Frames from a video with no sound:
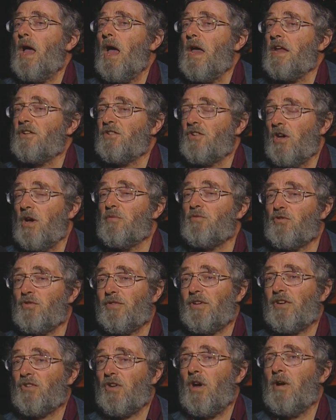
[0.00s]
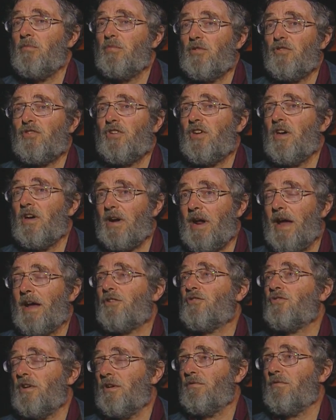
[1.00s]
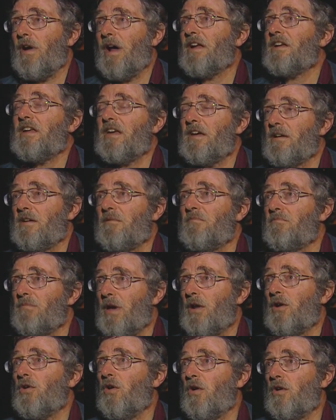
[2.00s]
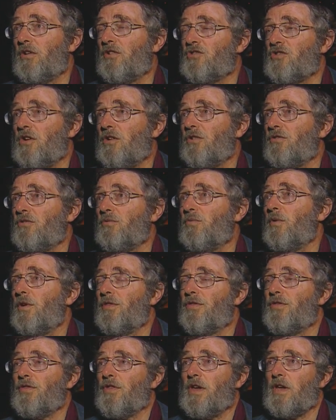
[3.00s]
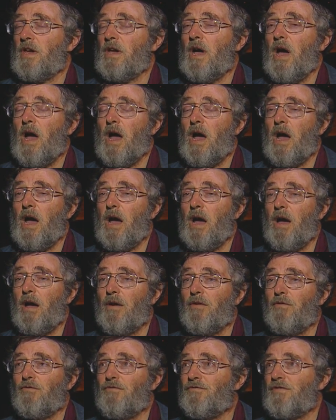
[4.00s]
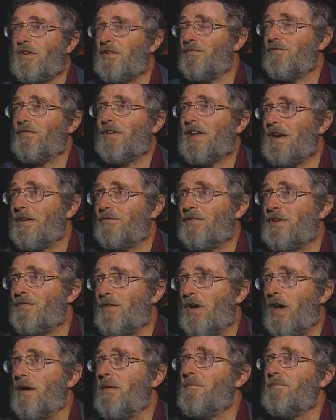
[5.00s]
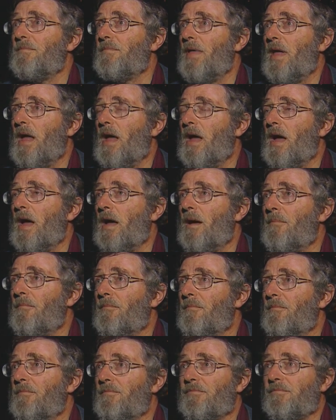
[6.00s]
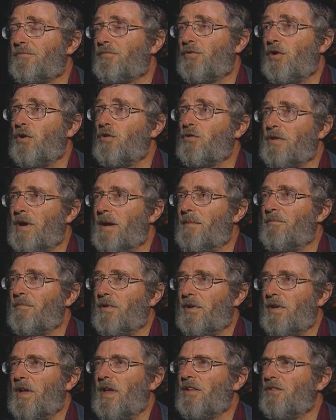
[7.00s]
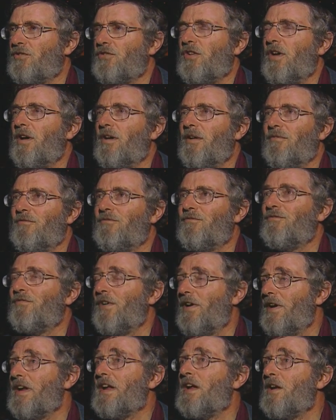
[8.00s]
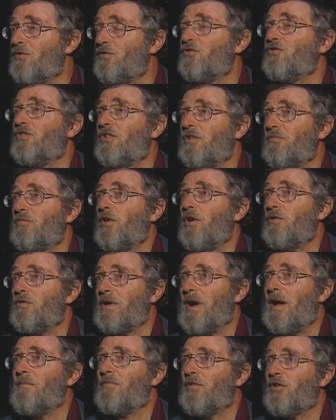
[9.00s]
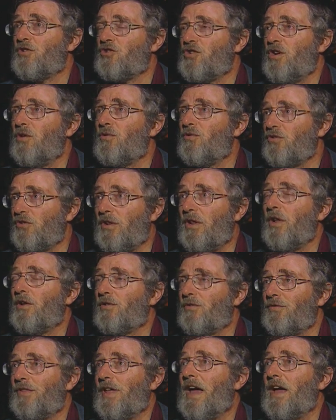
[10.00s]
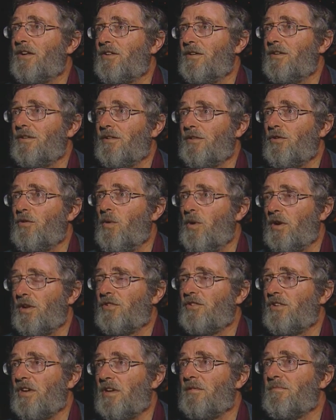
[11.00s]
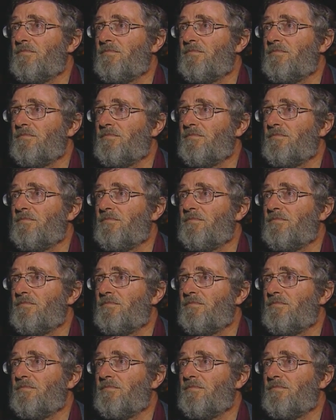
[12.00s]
In terms of examples here, actually right here in Belo Horizonte with the Vila Viva program. It's a very interesting program that shows a lot of that quality.